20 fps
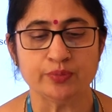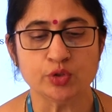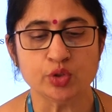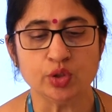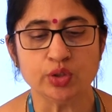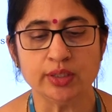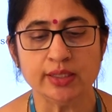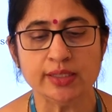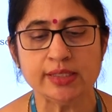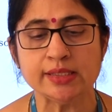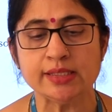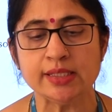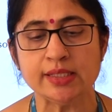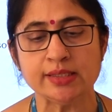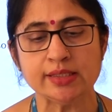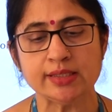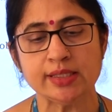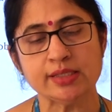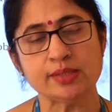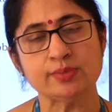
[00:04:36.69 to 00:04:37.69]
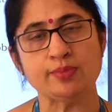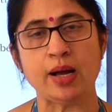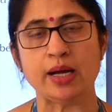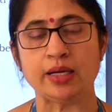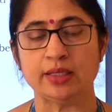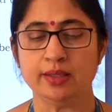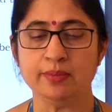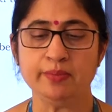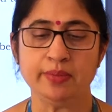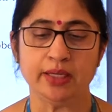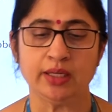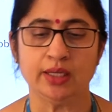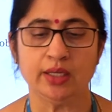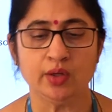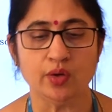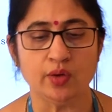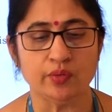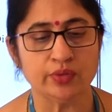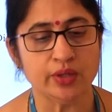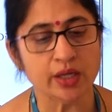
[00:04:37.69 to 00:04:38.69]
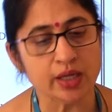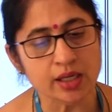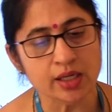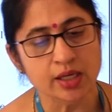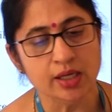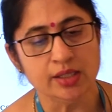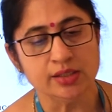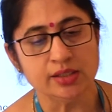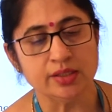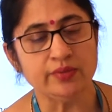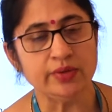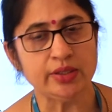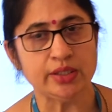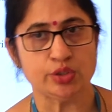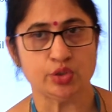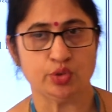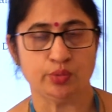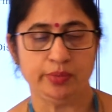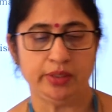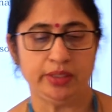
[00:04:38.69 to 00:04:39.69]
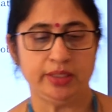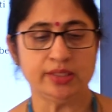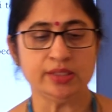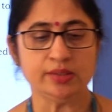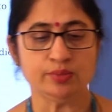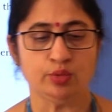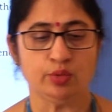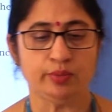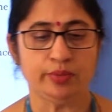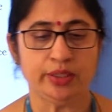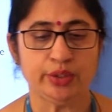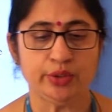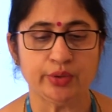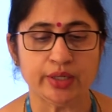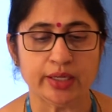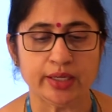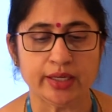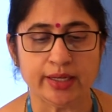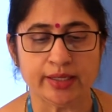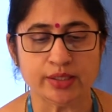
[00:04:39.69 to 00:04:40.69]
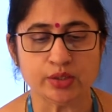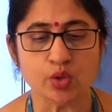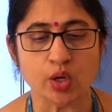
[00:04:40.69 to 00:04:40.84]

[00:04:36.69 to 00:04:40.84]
So these incidents marked the beginning of the civil disobedience movement, you can write.